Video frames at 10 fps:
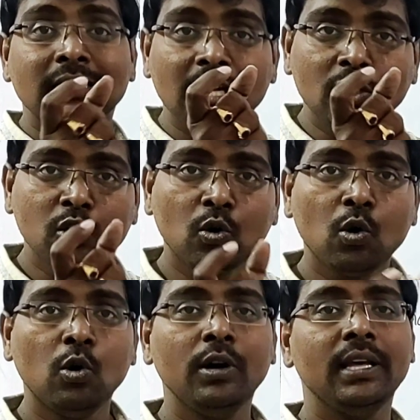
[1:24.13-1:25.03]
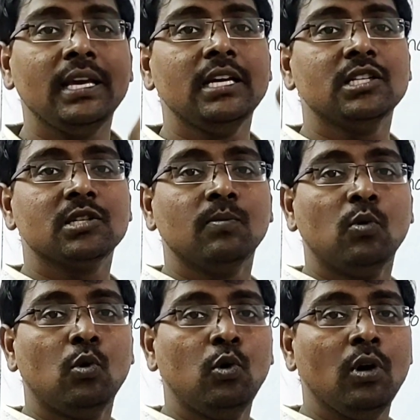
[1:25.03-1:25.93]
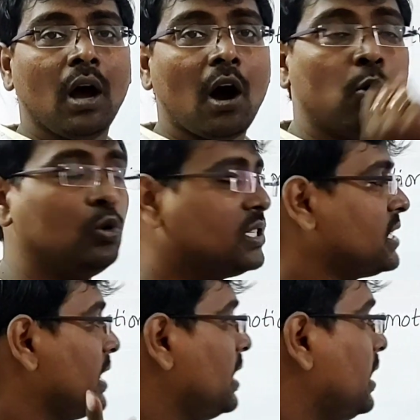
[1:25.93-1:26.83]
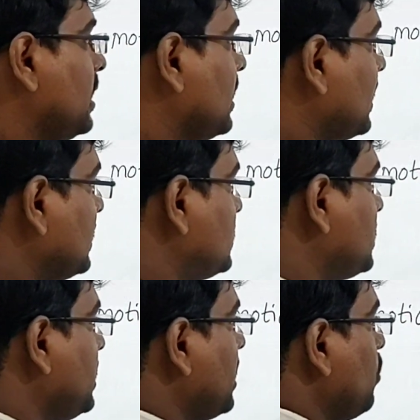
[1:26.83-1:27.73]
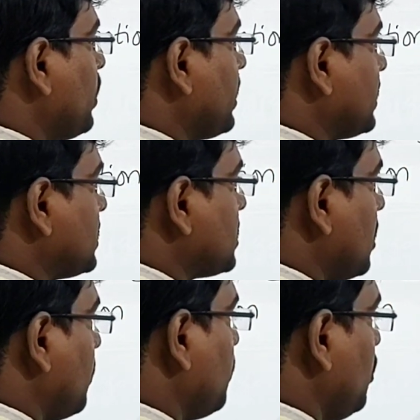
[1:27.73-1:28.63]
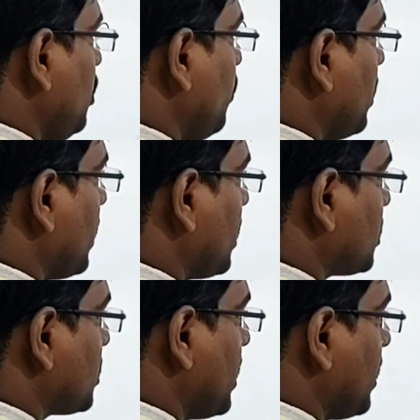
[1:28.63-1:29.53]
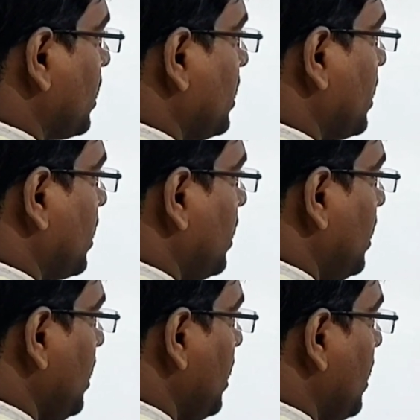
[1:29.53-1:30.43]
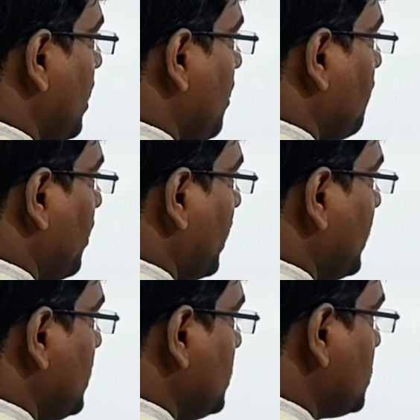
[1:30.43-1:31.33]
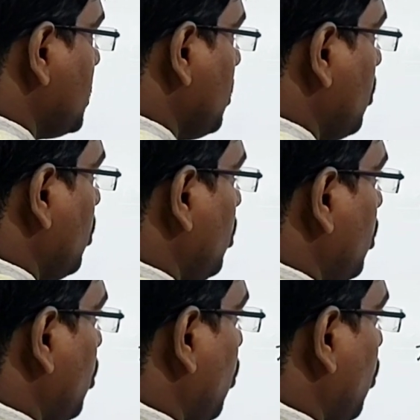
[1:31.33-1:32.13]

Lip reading: such code is moved outside. Consider one example, you will understand clearly. For I is equal to